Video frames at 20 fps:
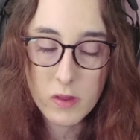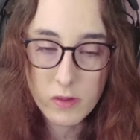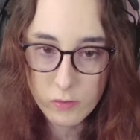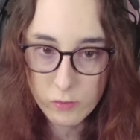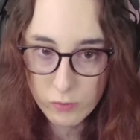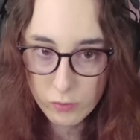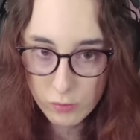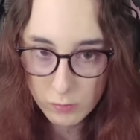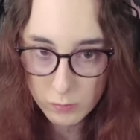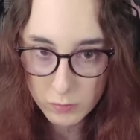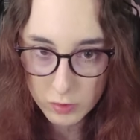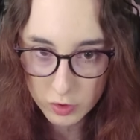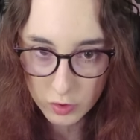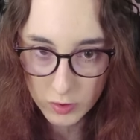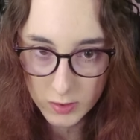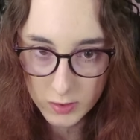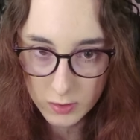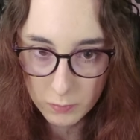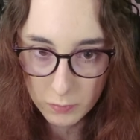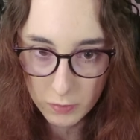you
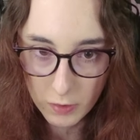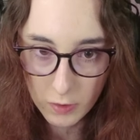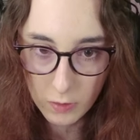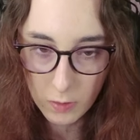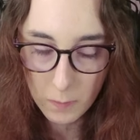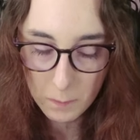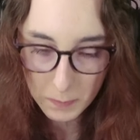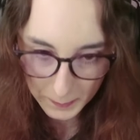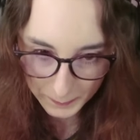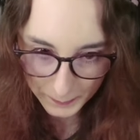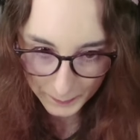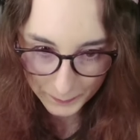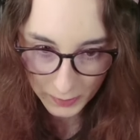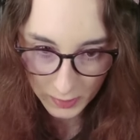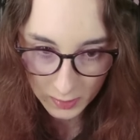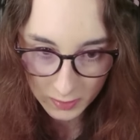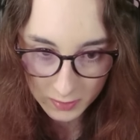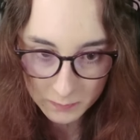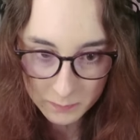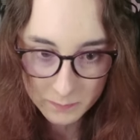betrayed the bureau. Bum bum
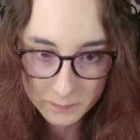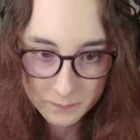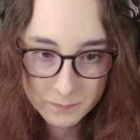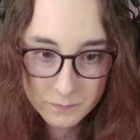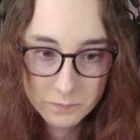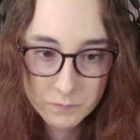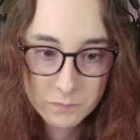bum.